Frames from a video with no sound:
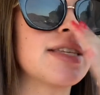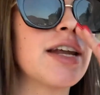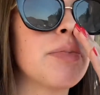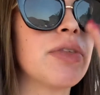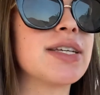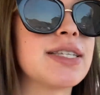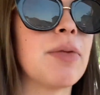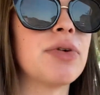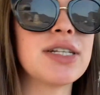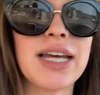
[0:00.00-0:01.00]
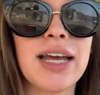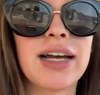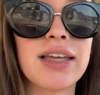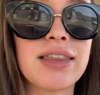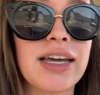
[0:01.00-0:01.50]
up a separate tank,
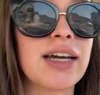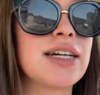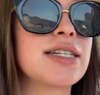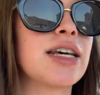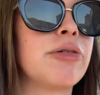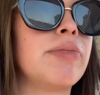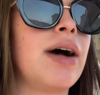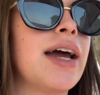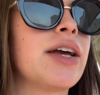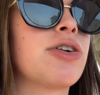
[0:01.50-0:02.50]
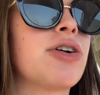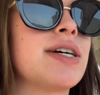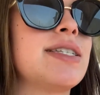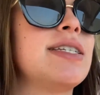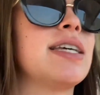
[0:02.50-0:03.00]
I think, until my
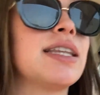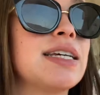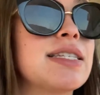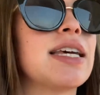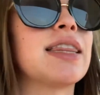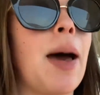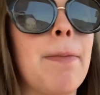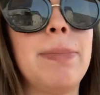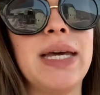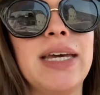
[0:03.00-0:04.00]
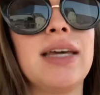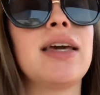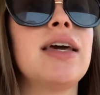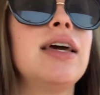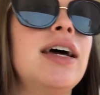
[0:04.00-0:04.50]
crusties at least get that big.